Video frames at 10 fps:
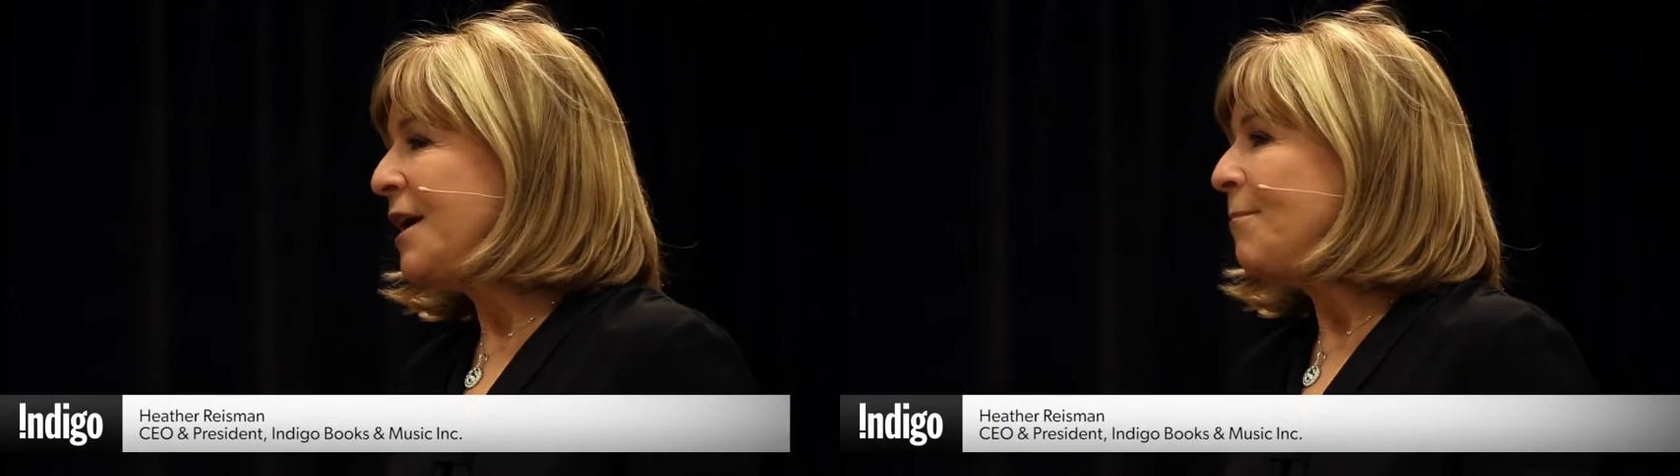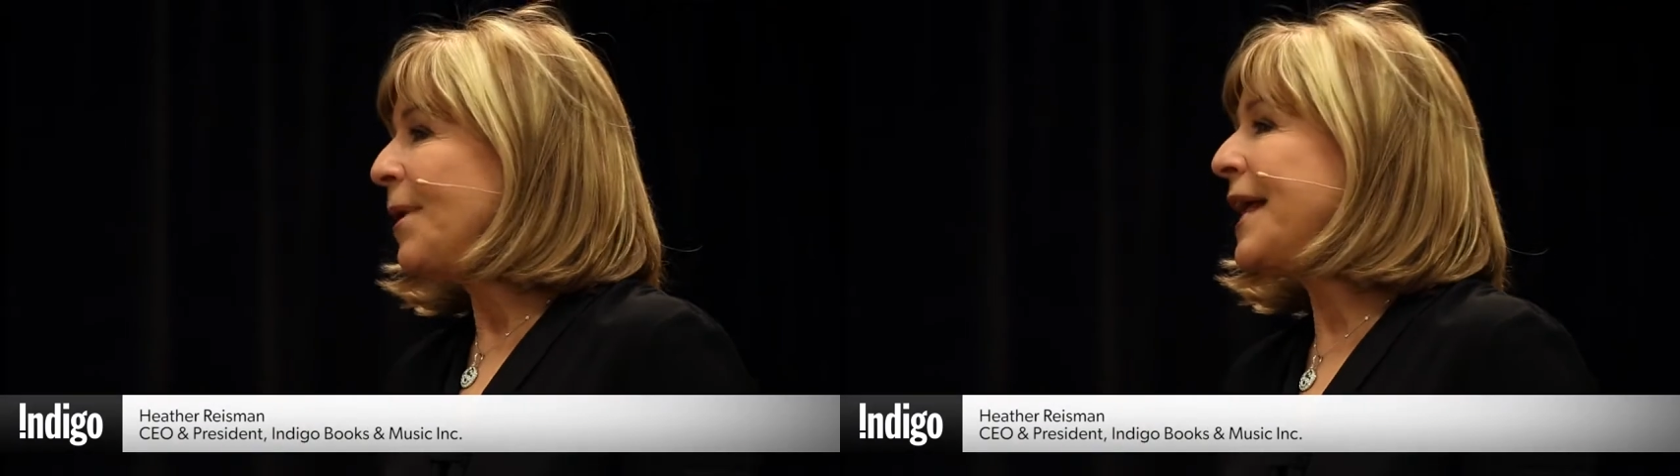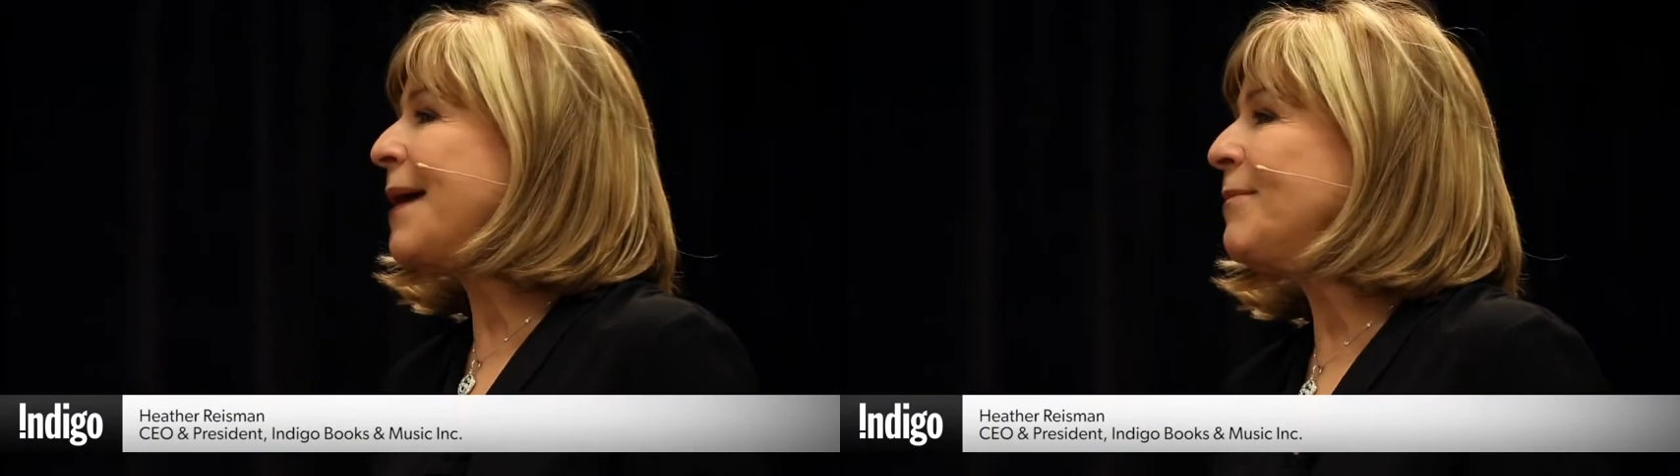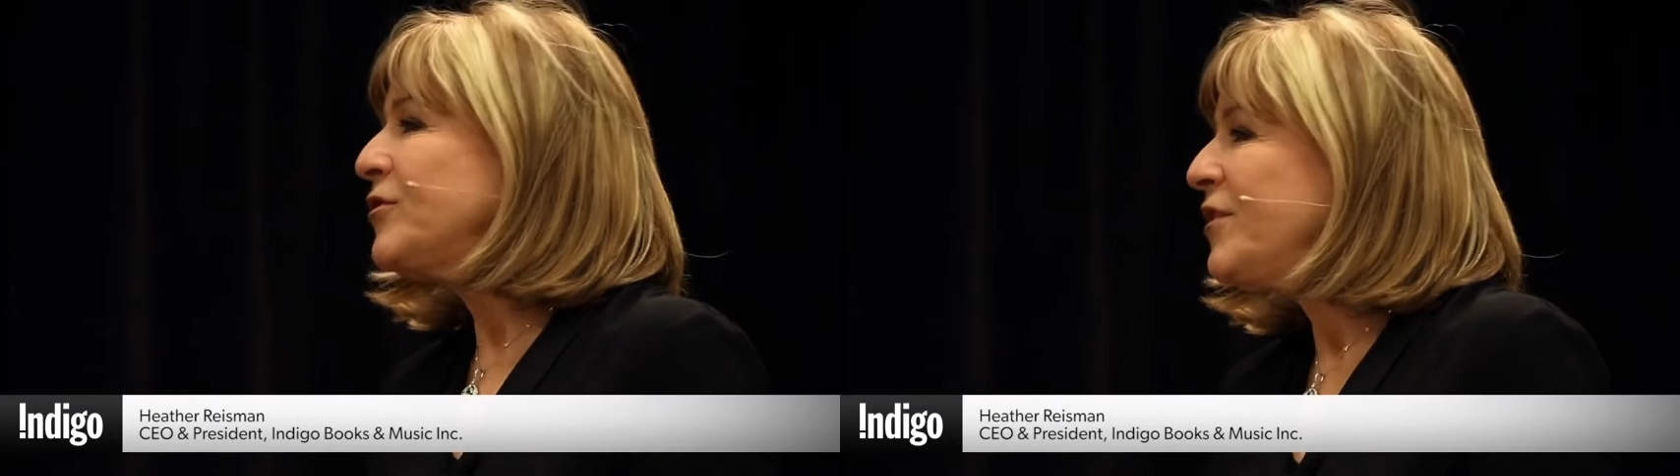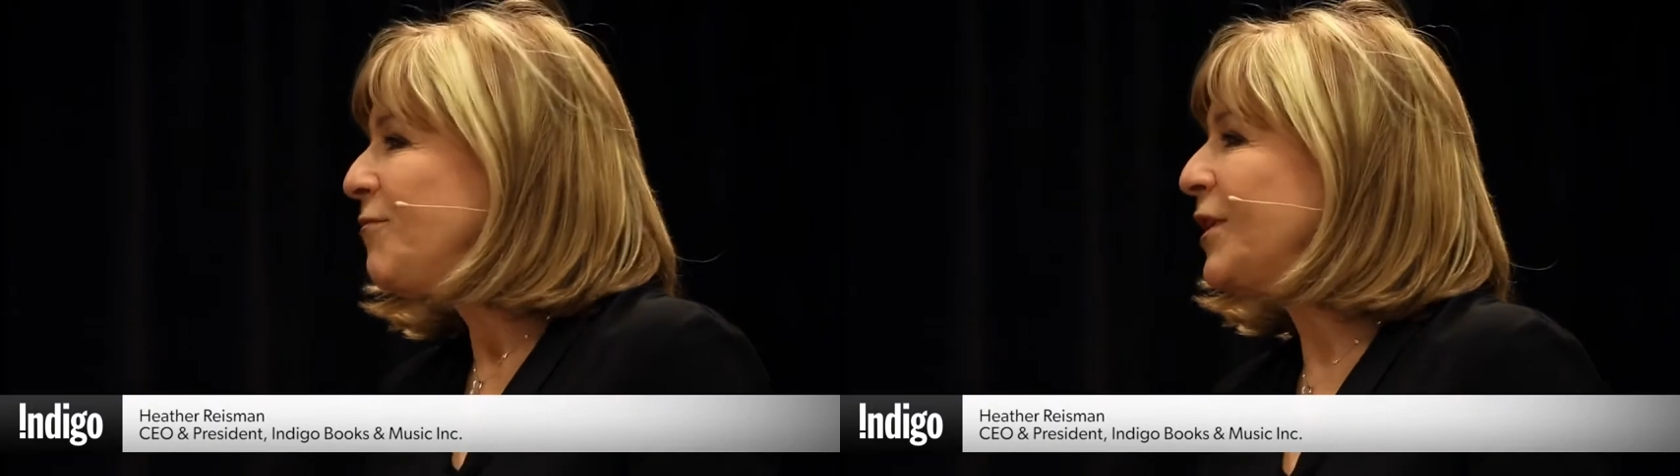but I am the
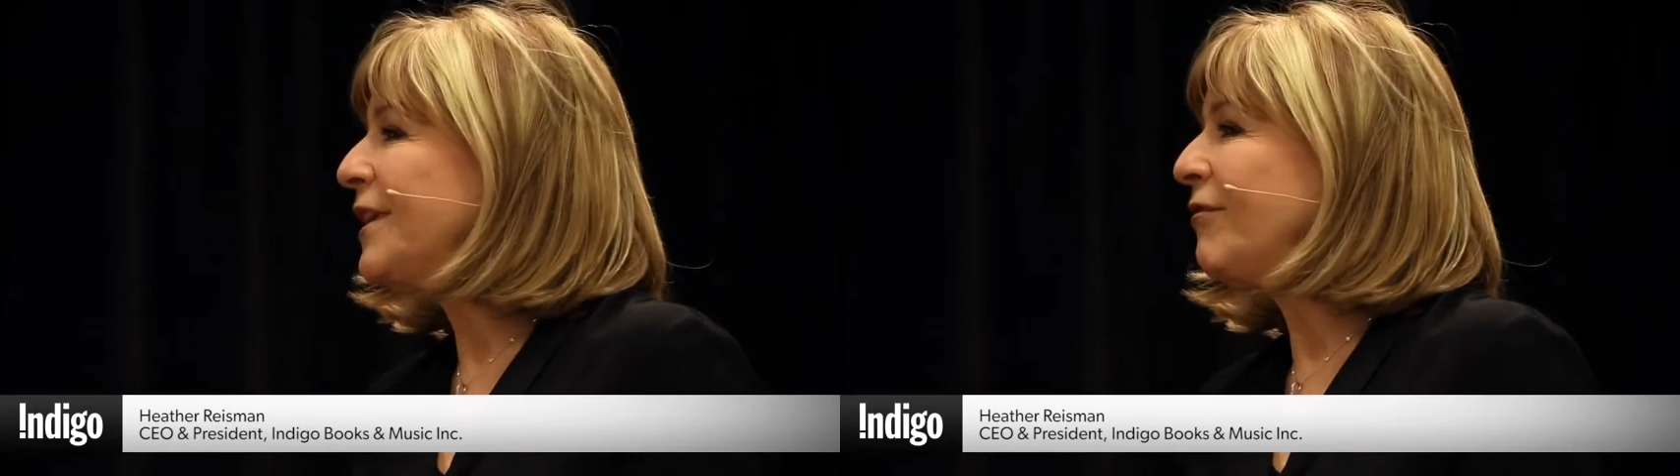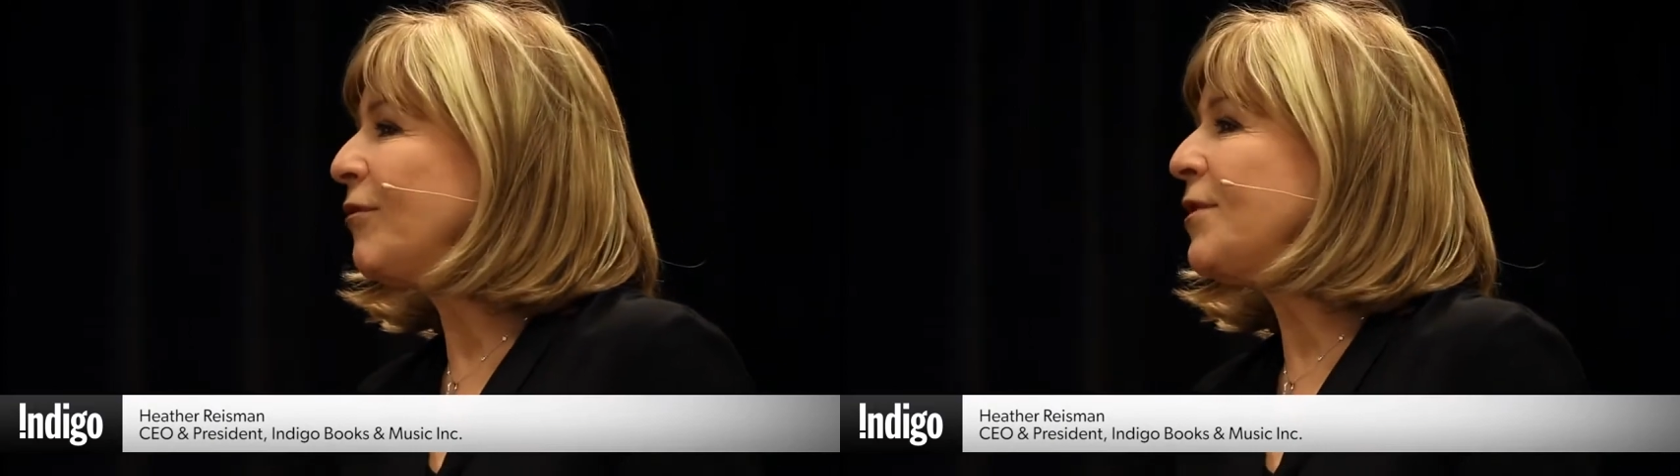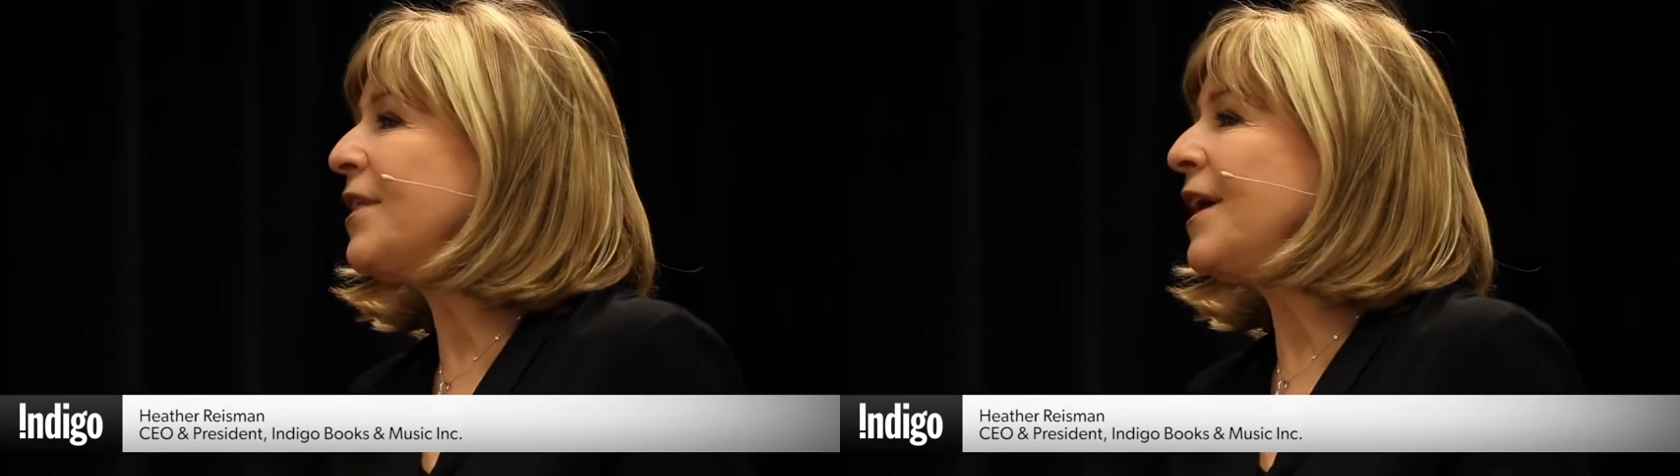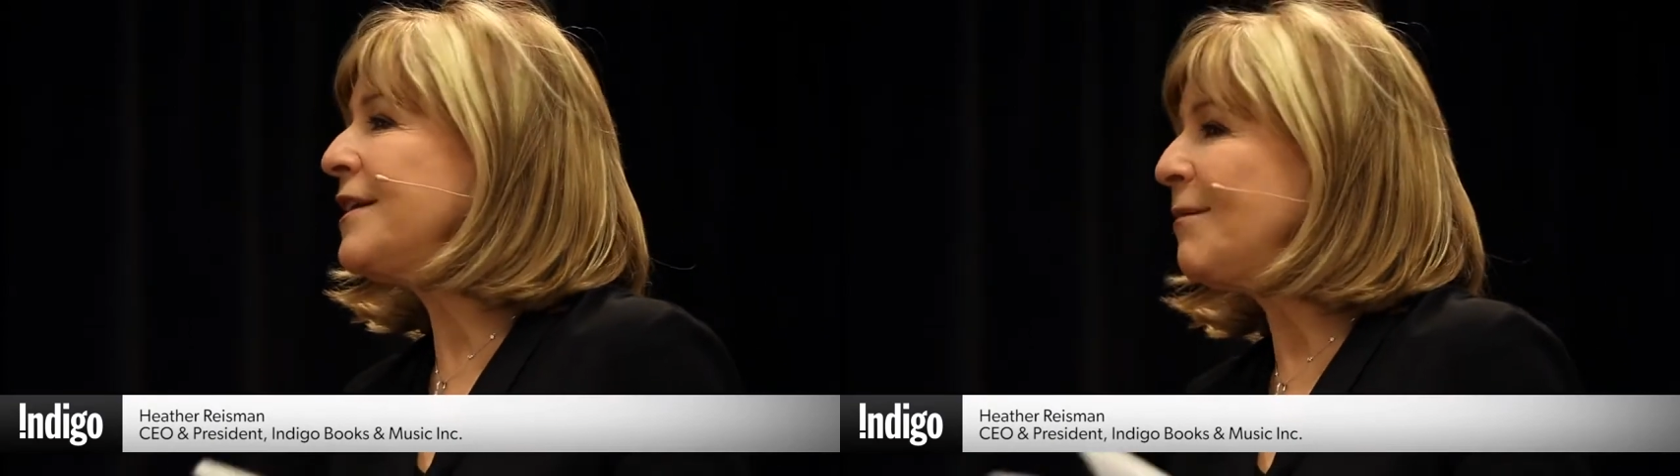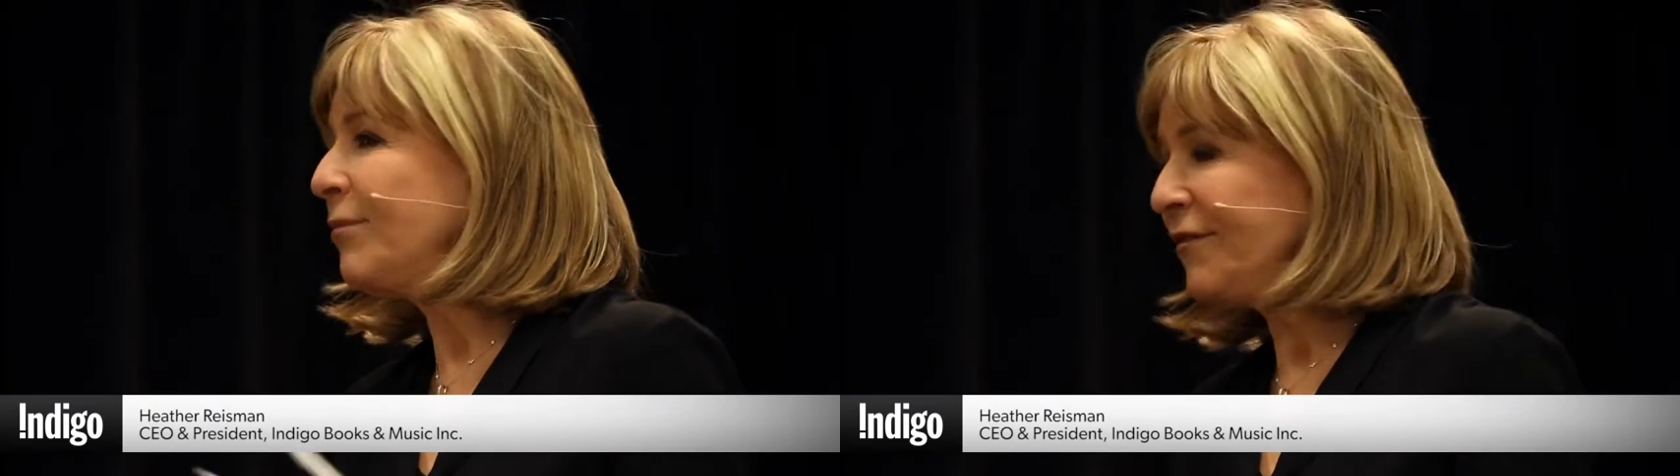chief book lover with a
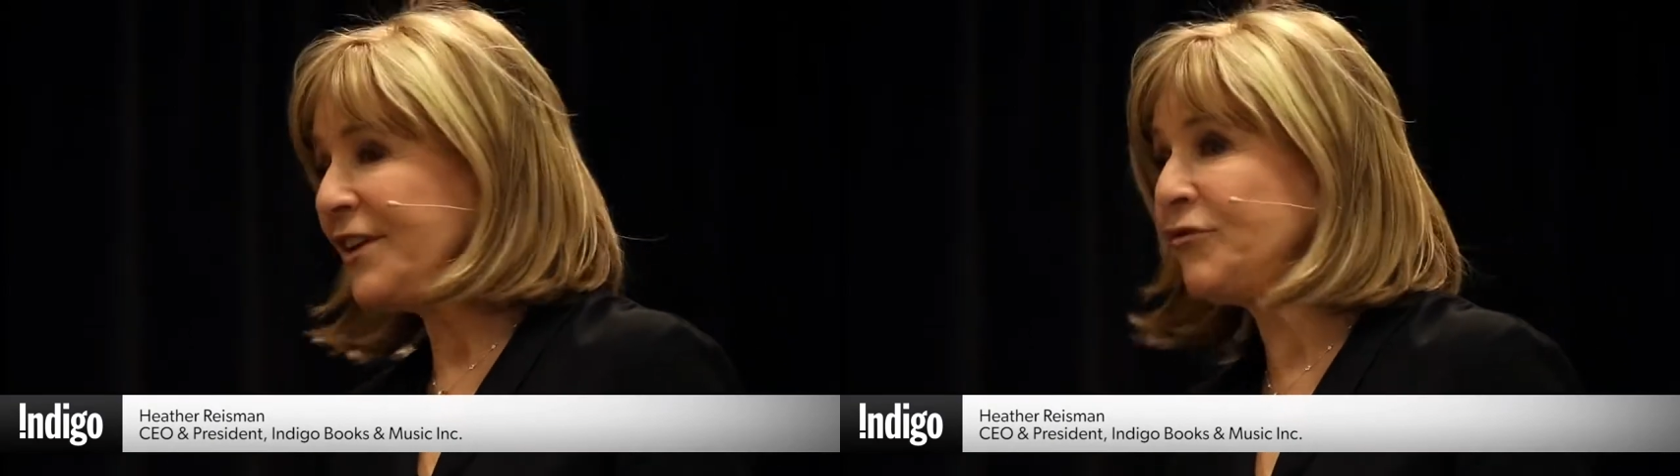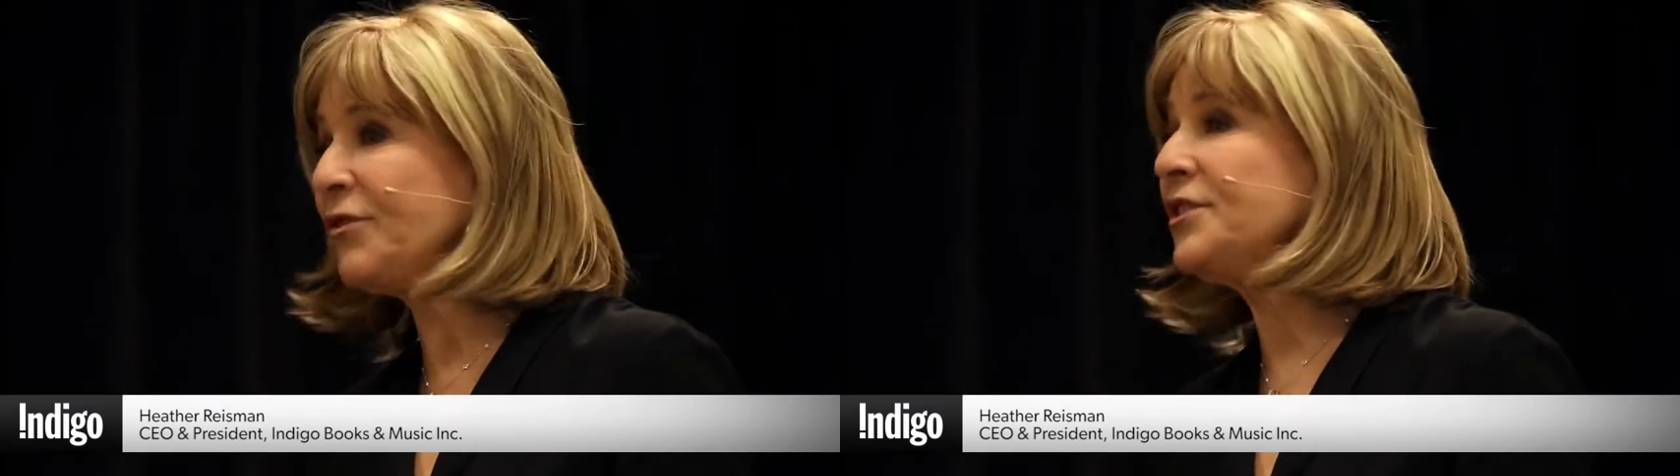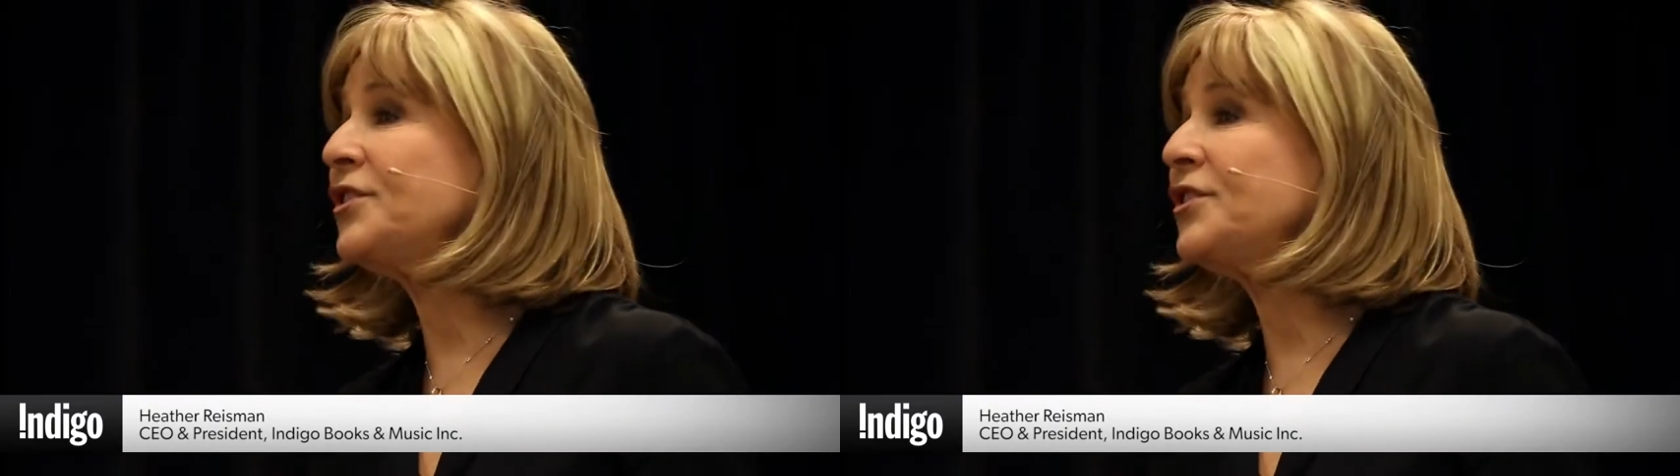number of interests.